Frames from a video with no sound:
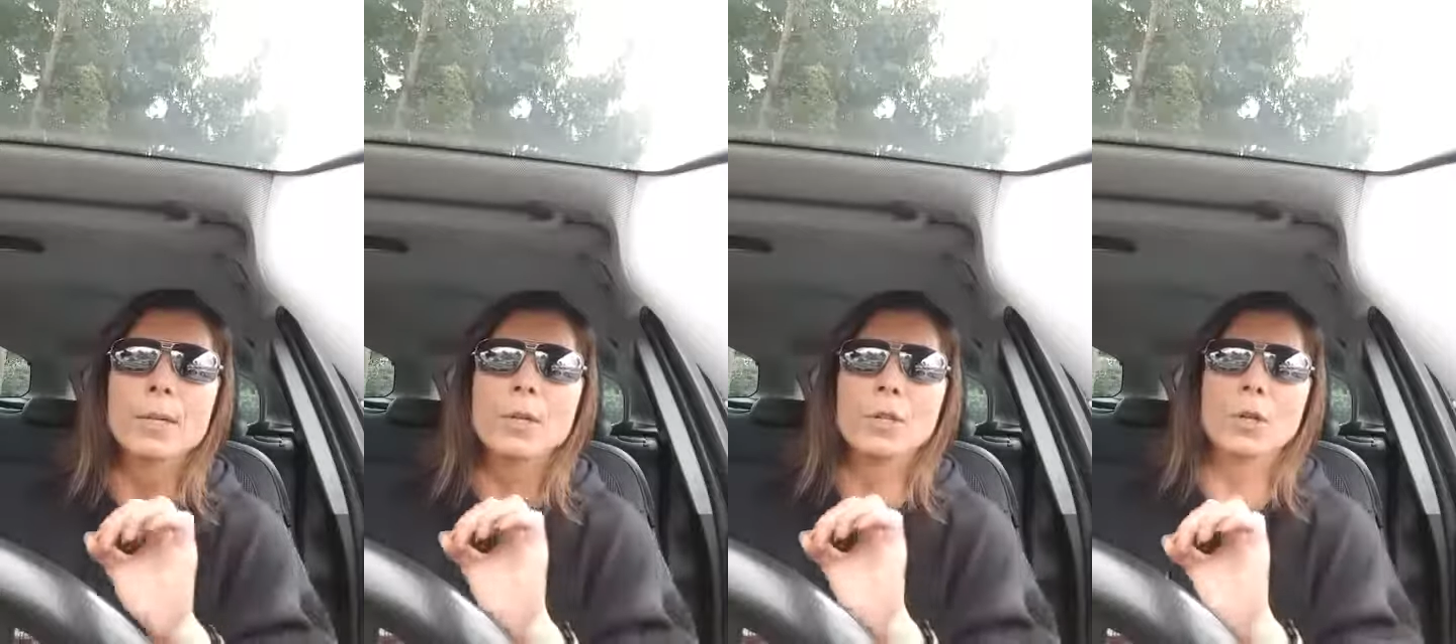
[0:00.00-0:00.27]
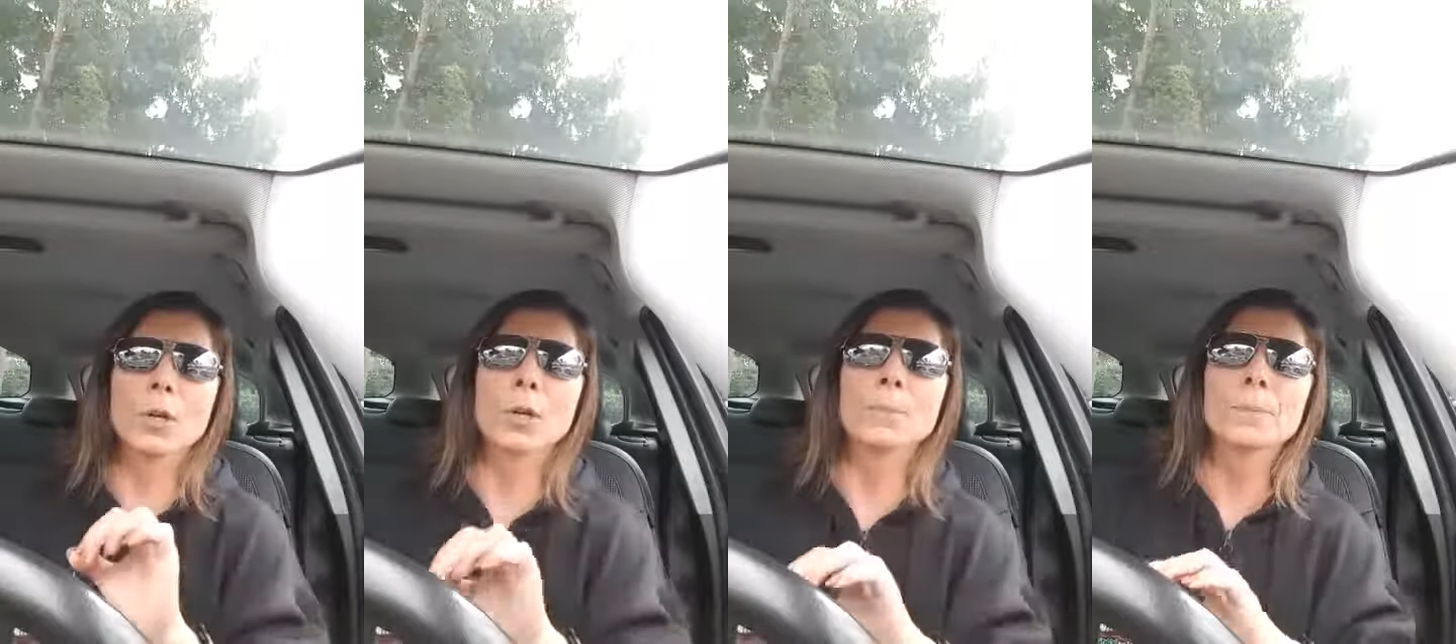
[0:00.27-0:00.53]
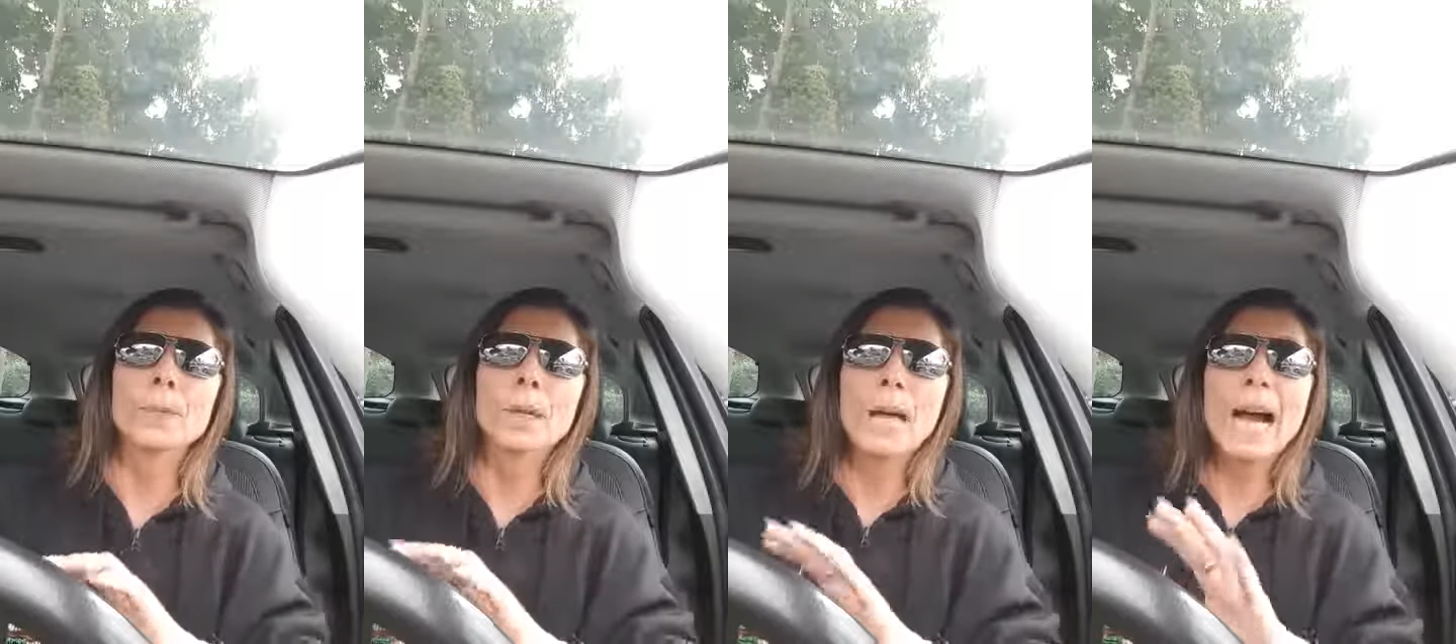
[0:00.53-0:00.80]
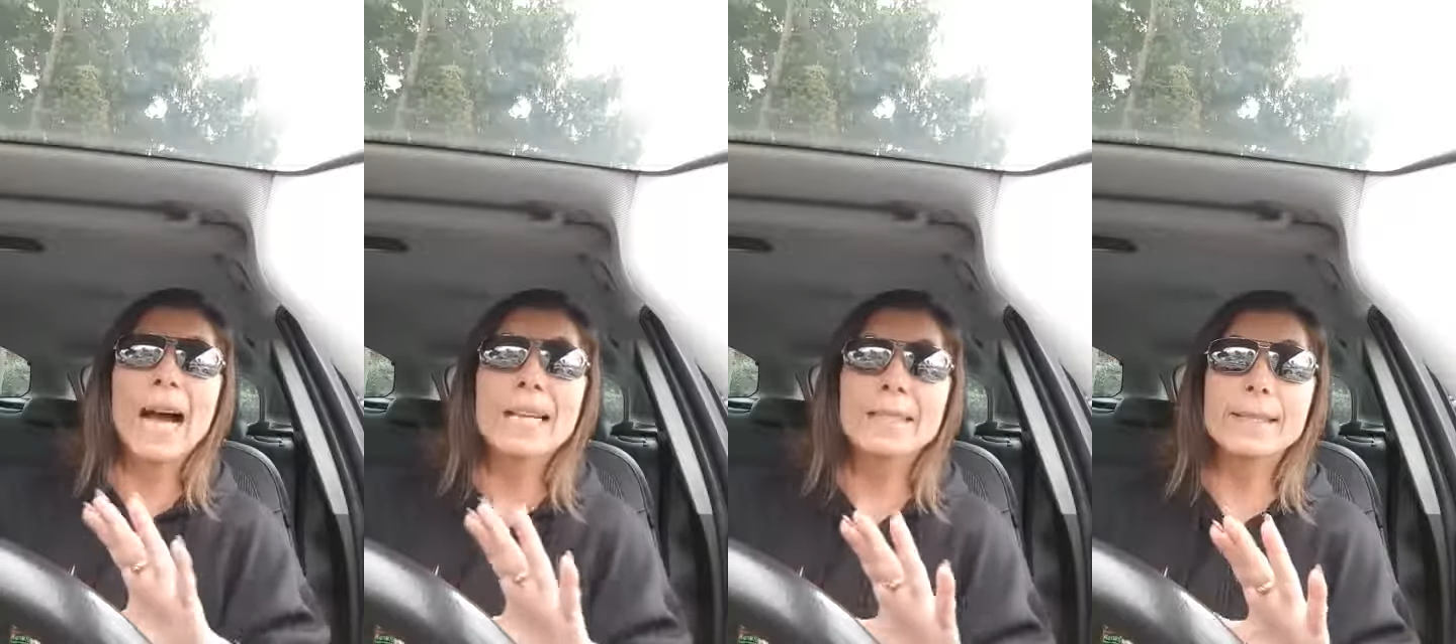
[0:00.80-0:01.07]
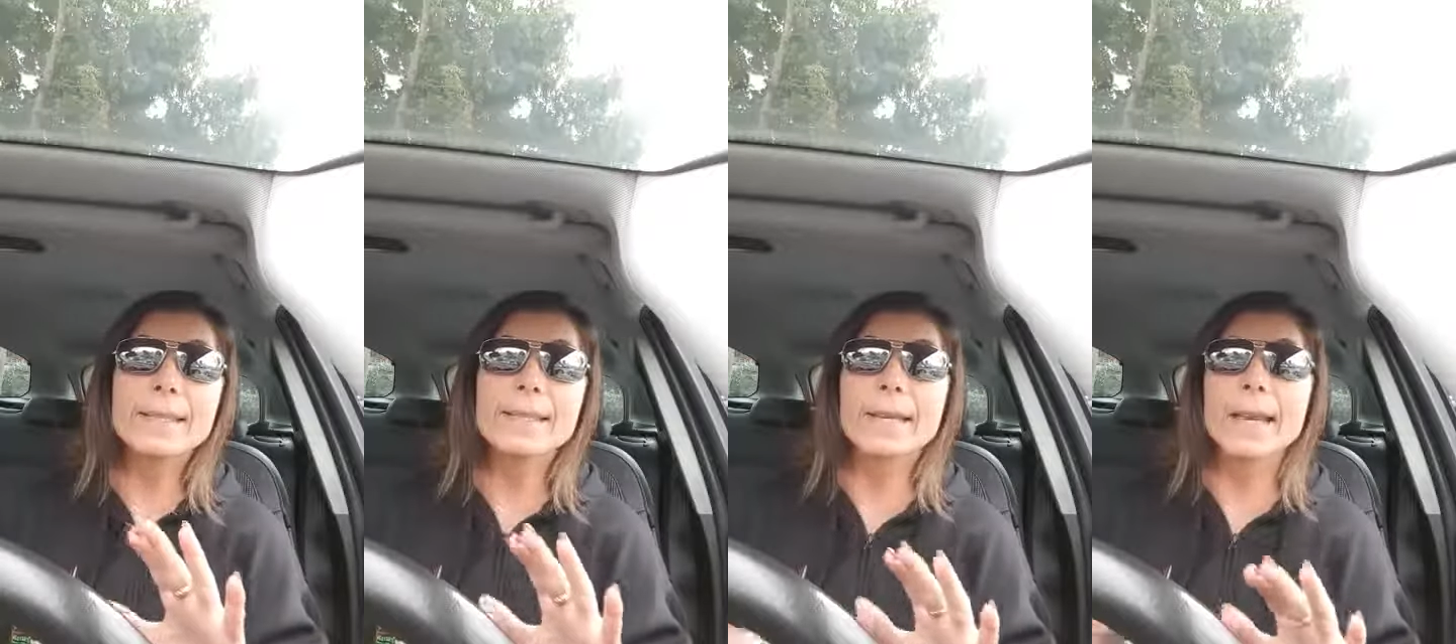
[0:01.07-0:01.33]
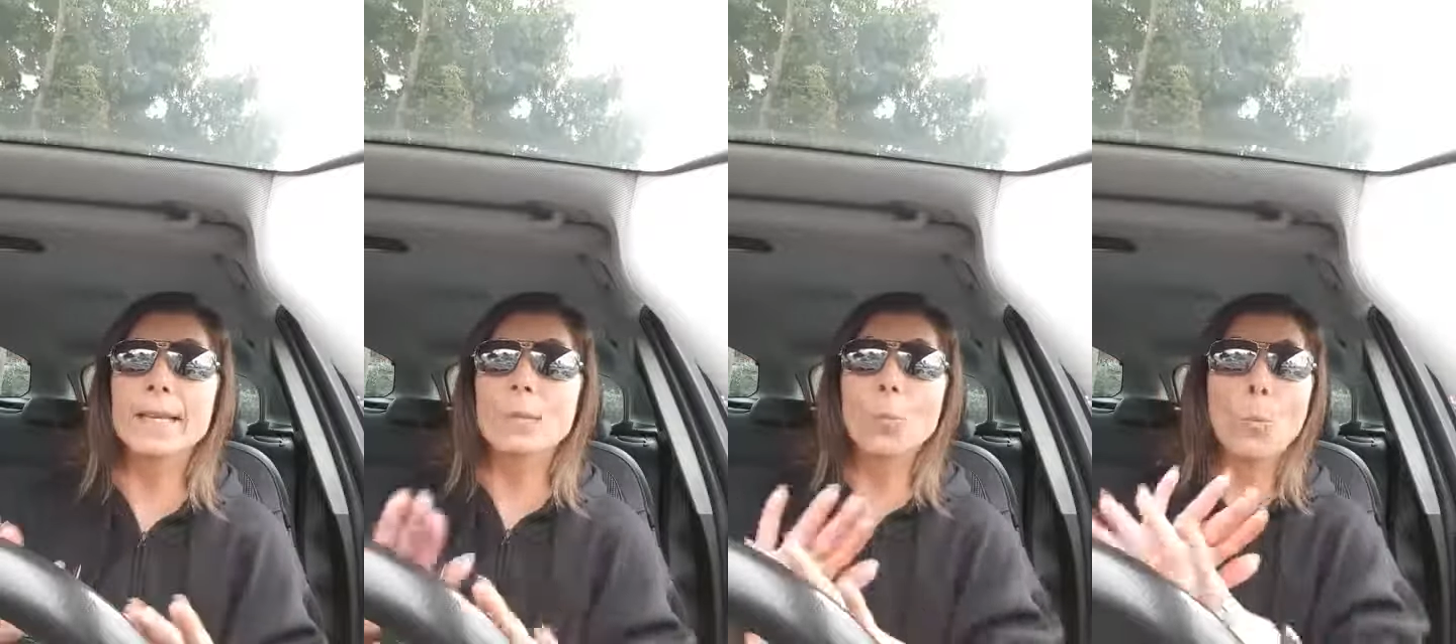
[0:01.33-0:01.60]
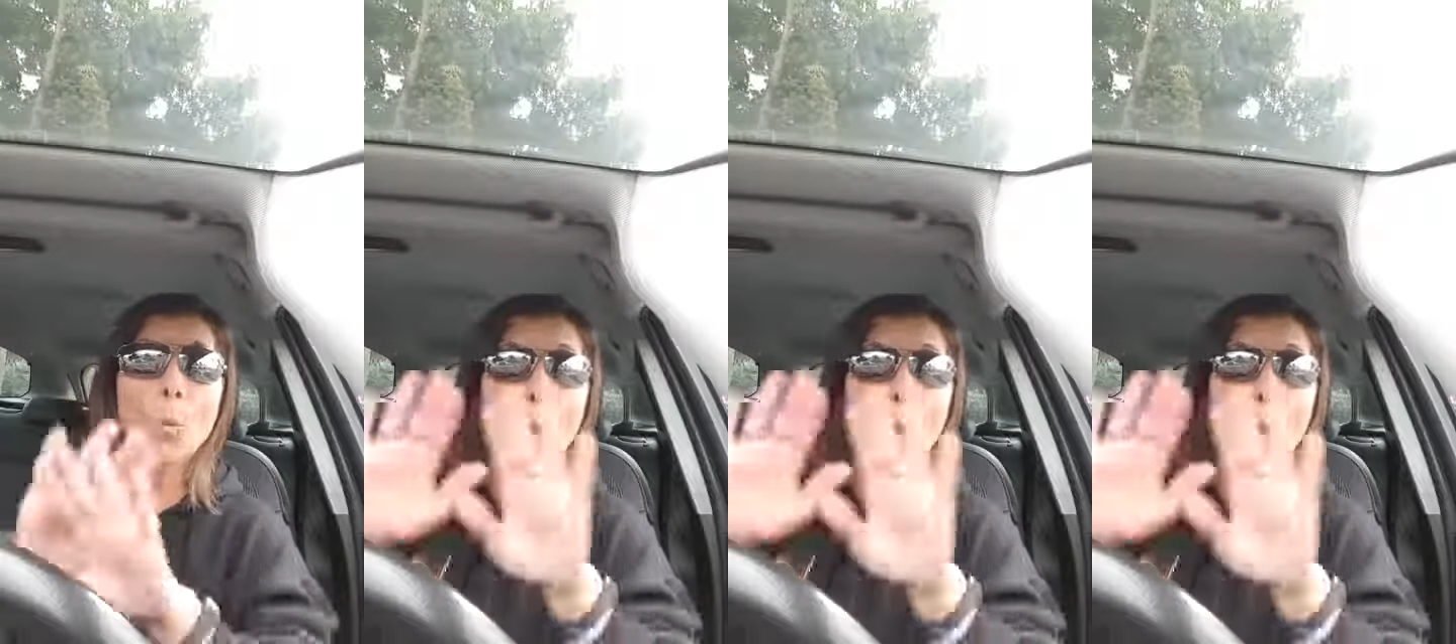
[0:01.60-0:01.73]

So as I said,